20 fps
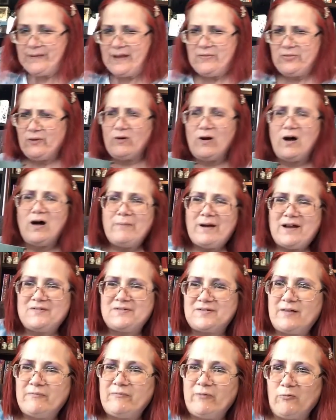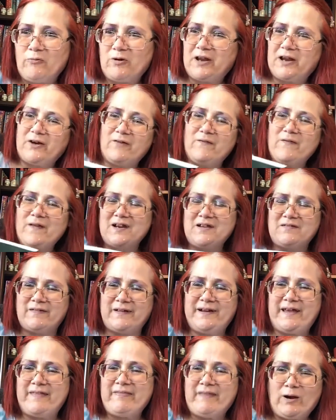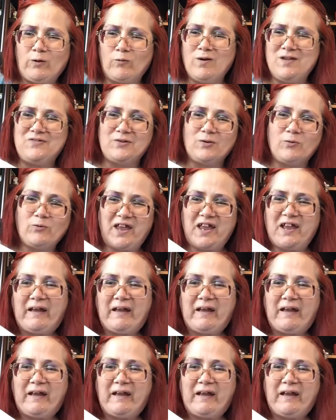I throw all my stuff over here and then clean it like once a week.